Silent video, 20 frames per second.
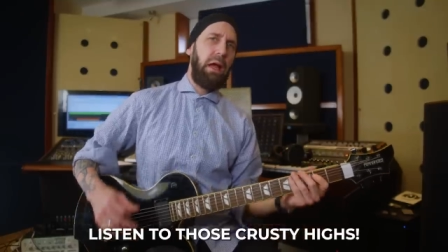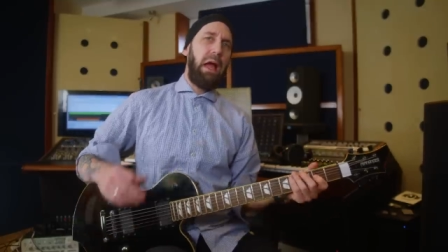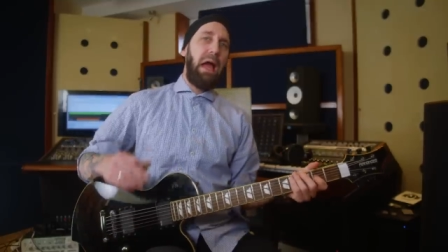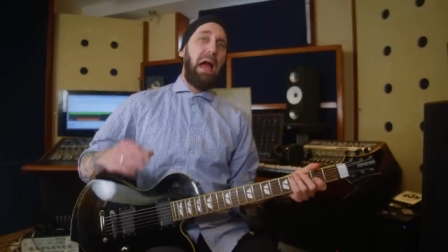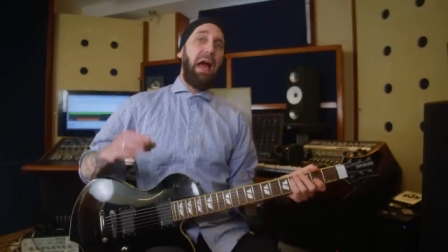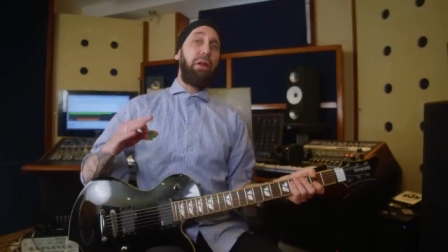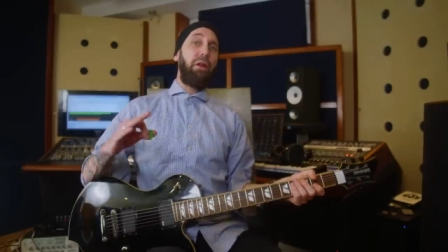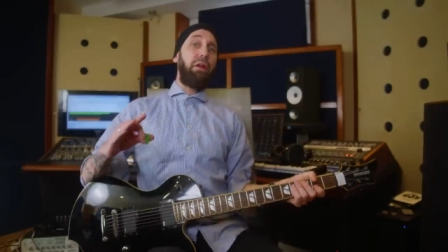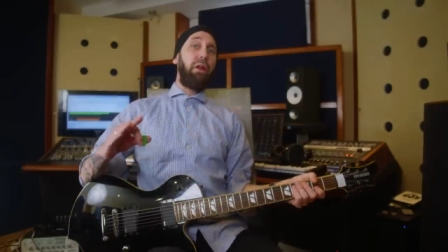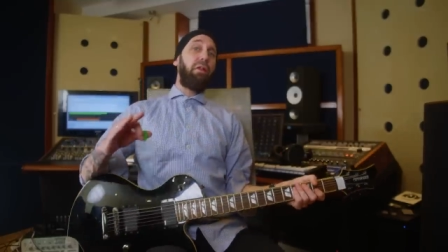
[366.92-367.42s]

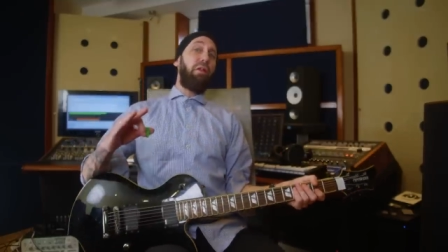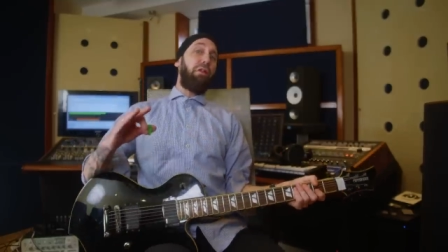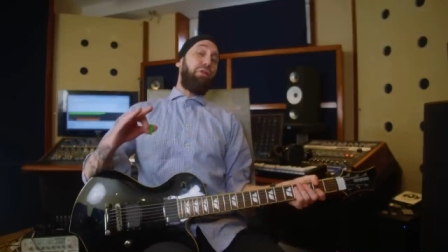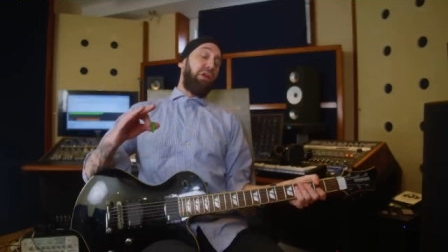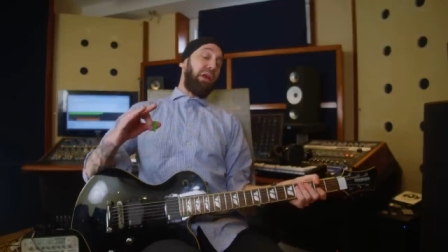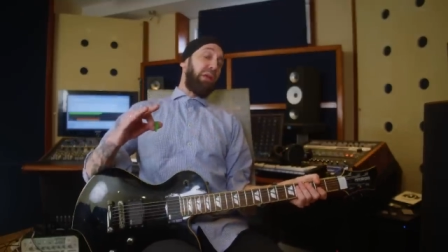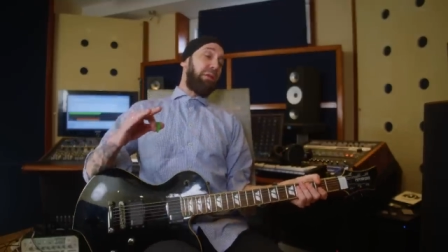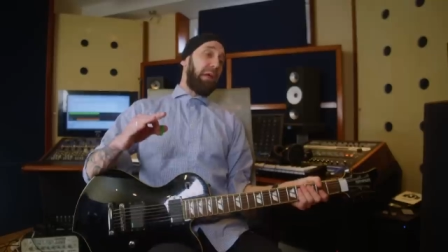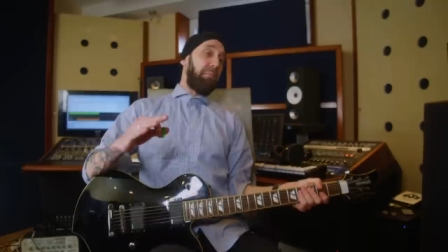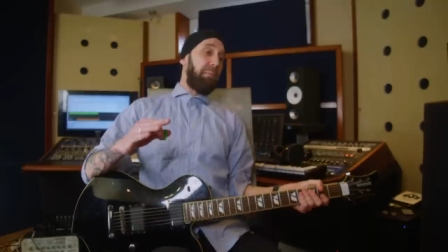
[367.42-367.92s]
And another
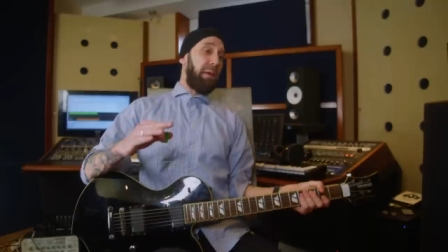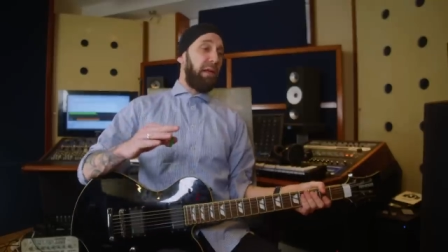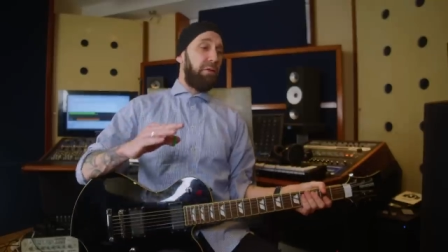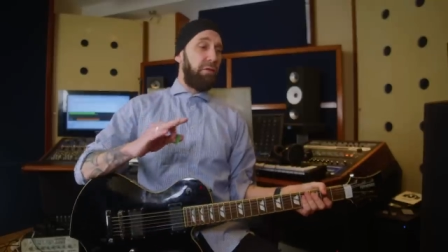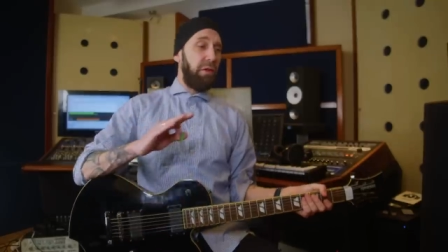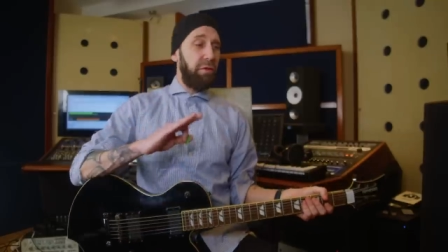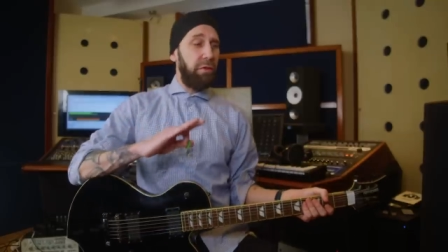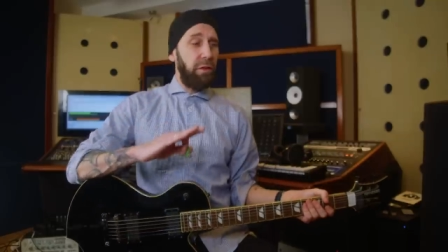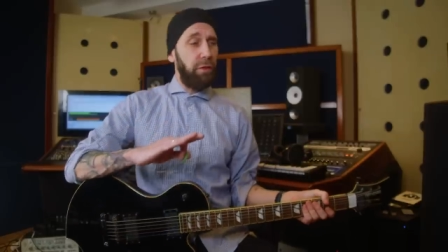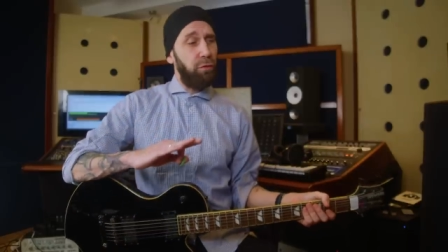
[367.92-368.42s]
thing that makes
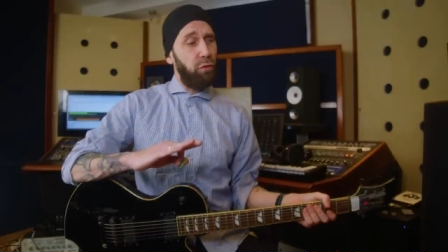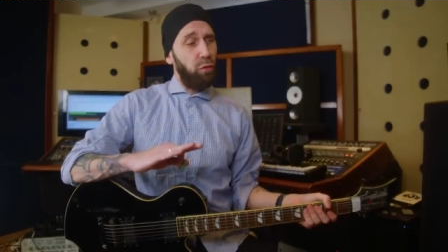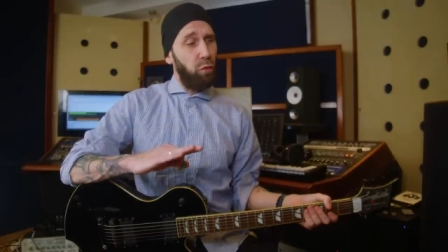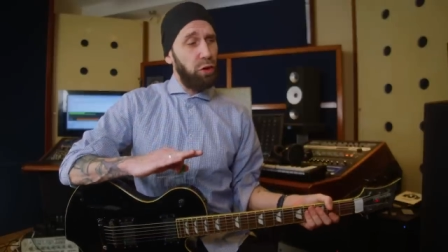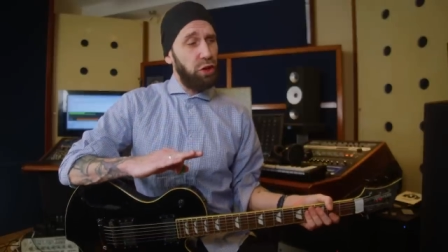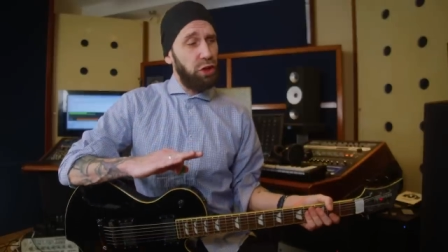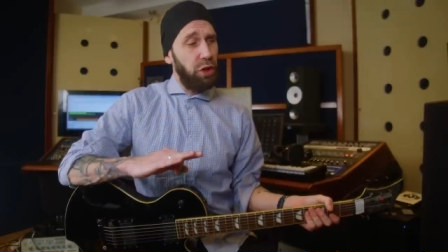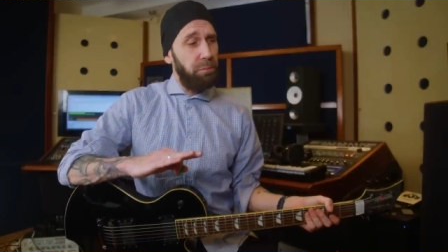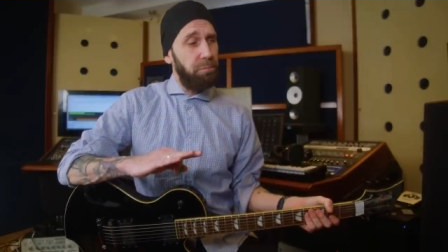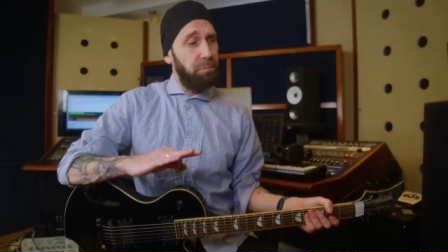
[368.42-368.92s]
this
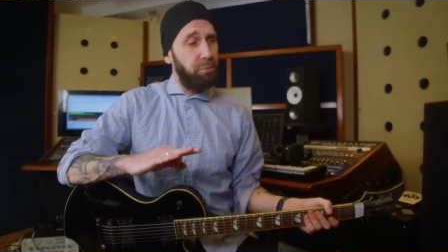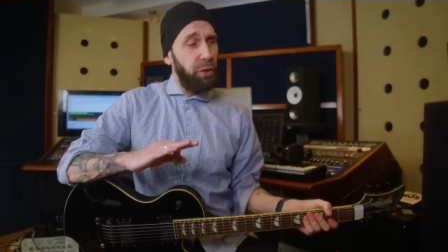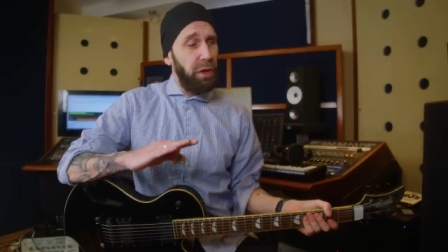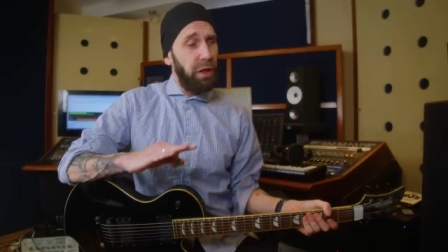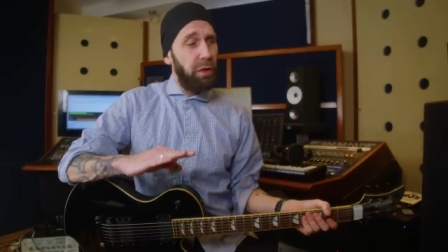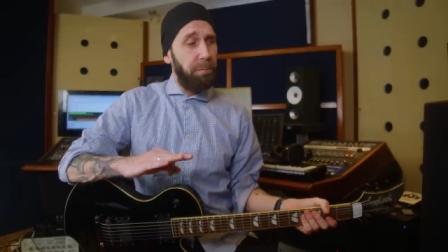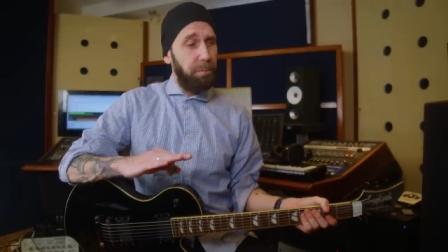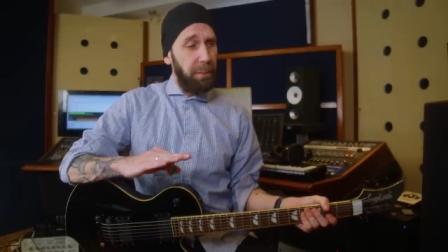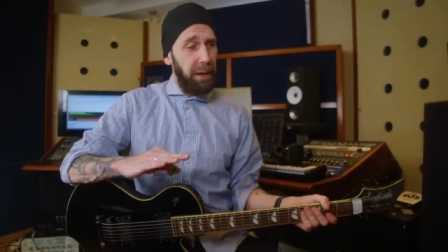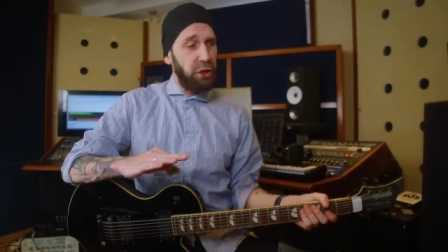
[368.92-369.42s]
distortion pretty
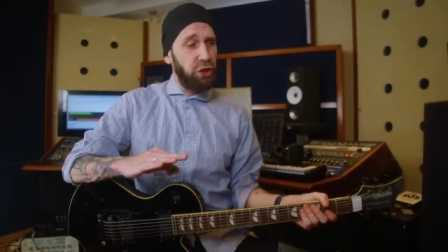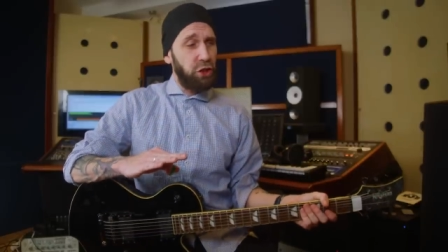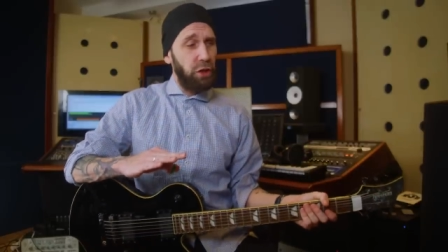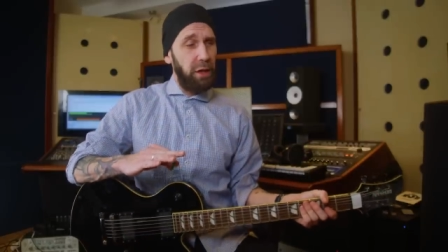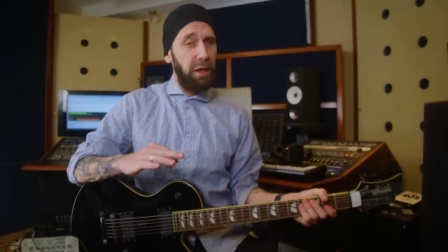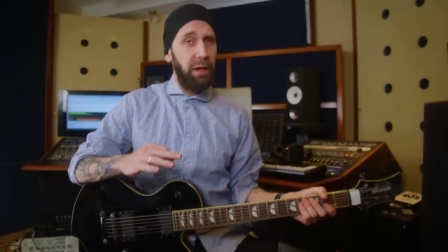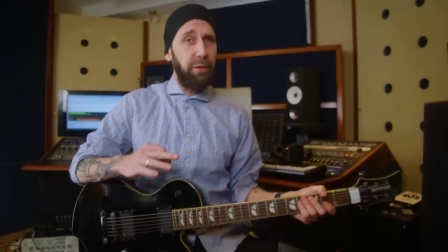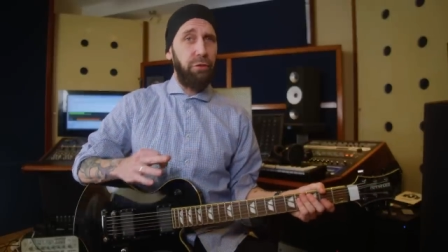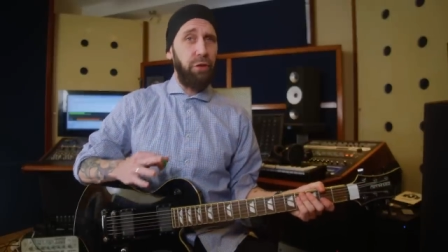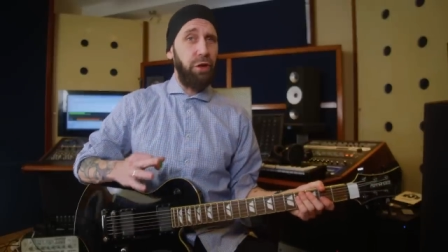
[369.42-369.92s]
special
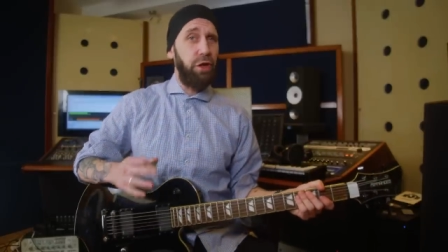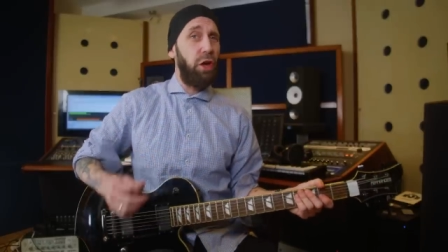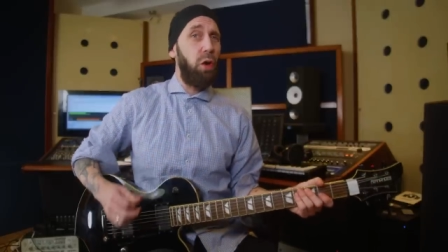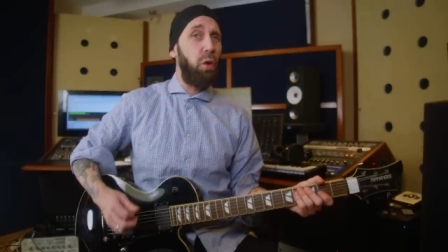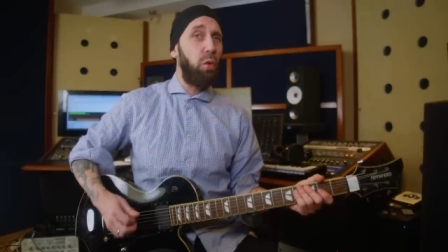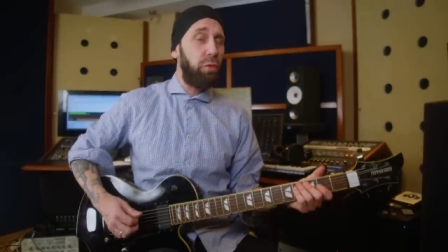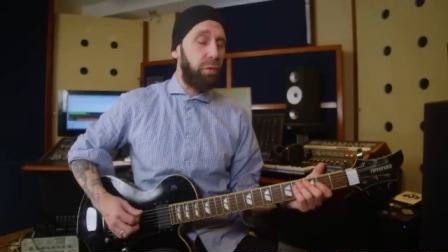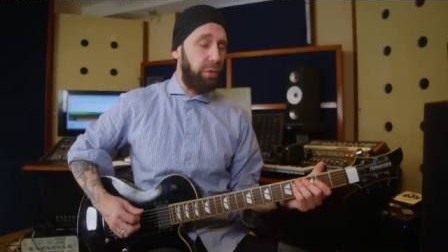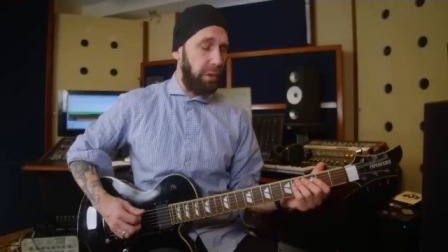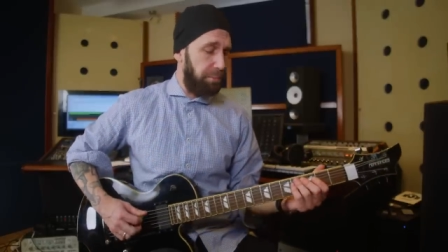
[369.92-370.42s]
is the
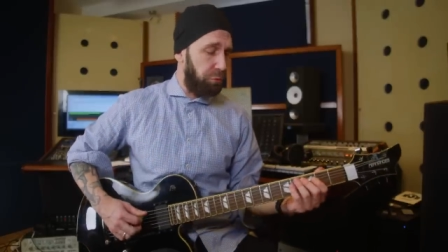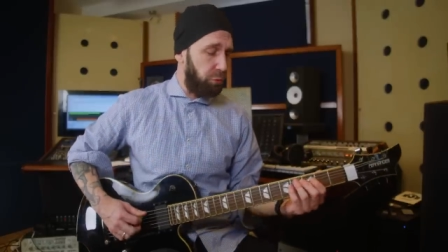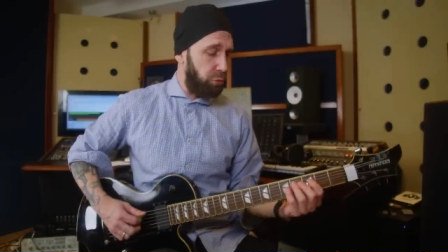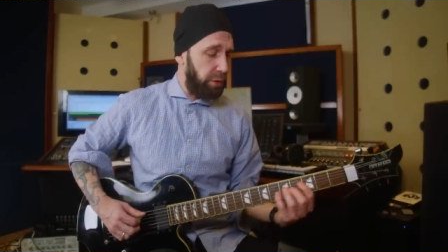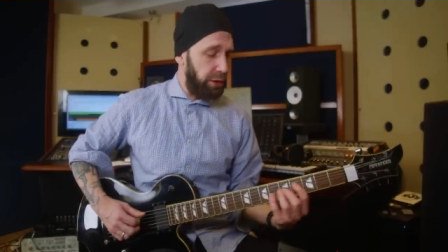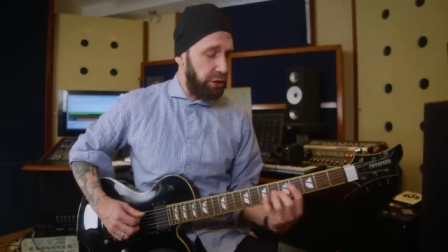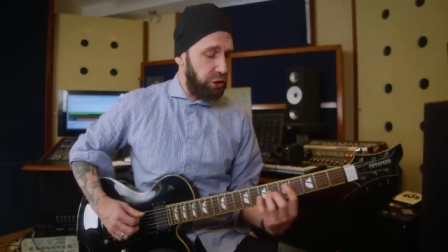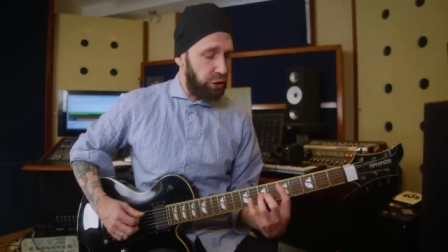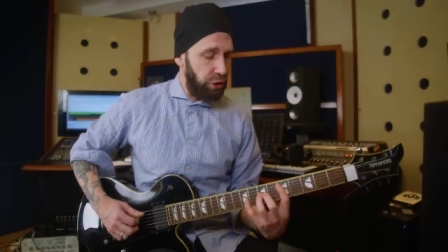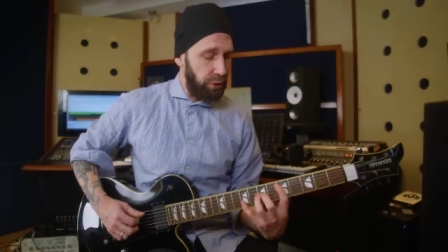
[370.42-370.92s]
note
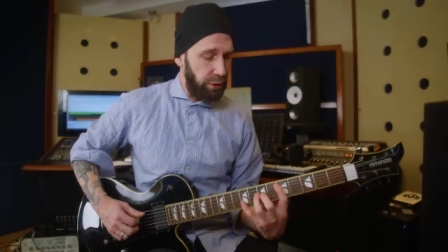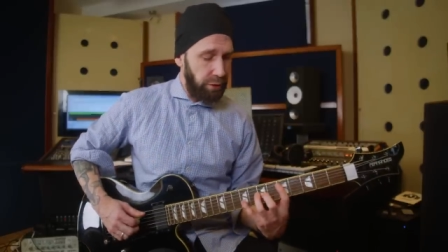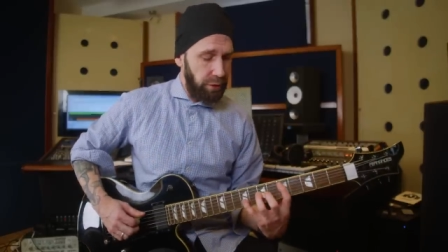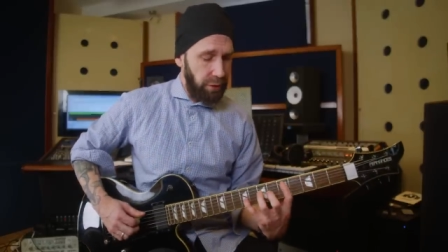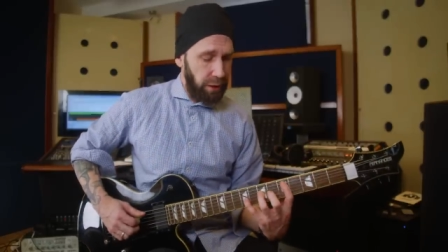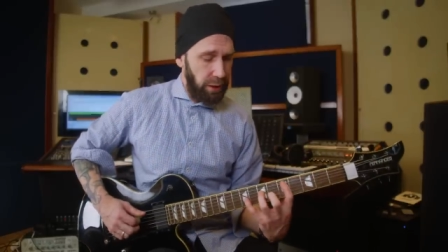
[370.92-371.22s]
separation.